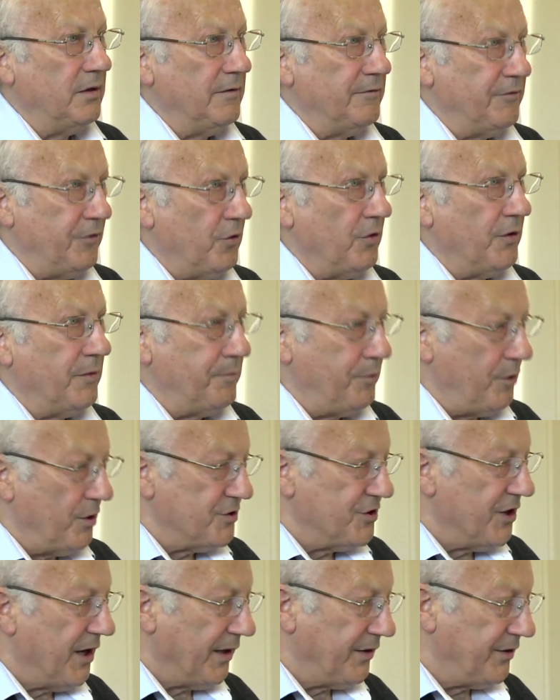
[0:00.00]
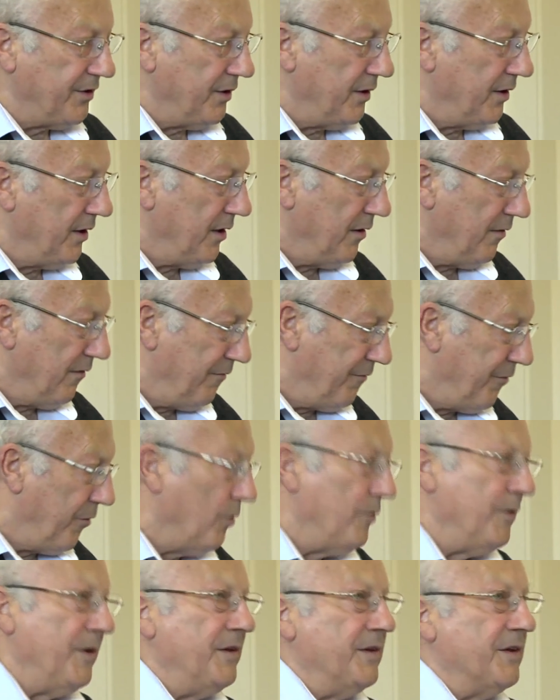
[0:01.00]
for the project,
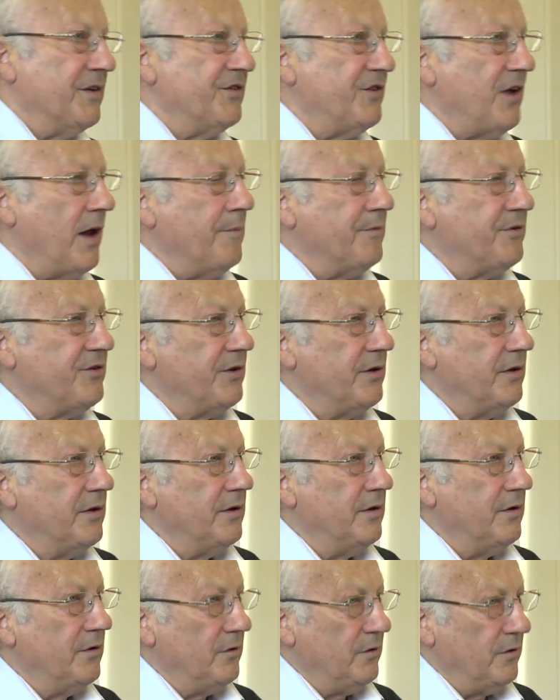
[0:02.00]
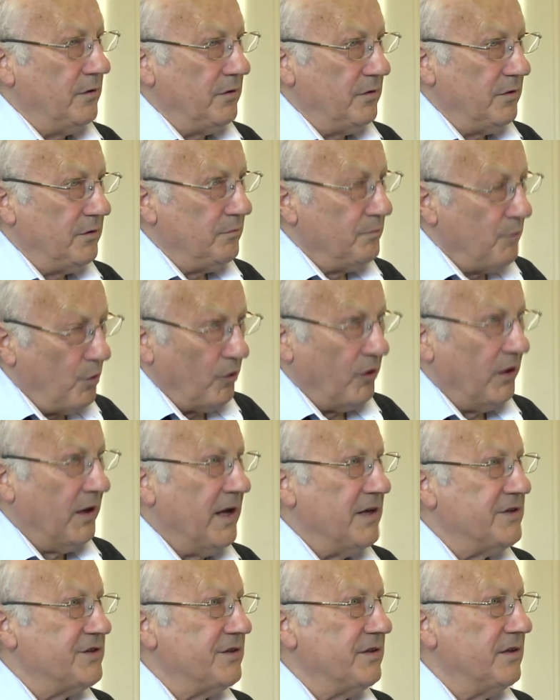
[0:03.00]
following the steps, more or
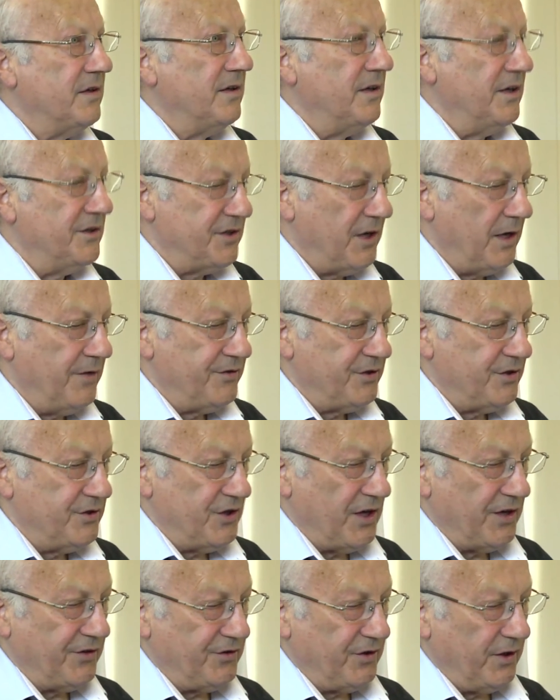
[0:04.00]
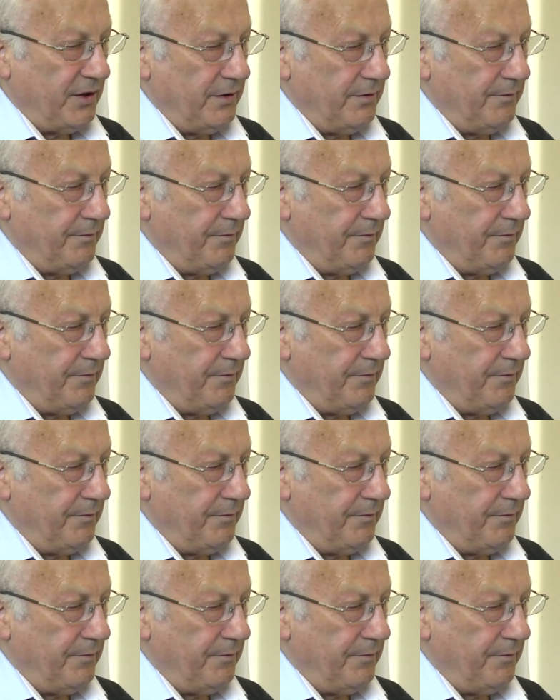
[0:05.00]
less as I've suggested.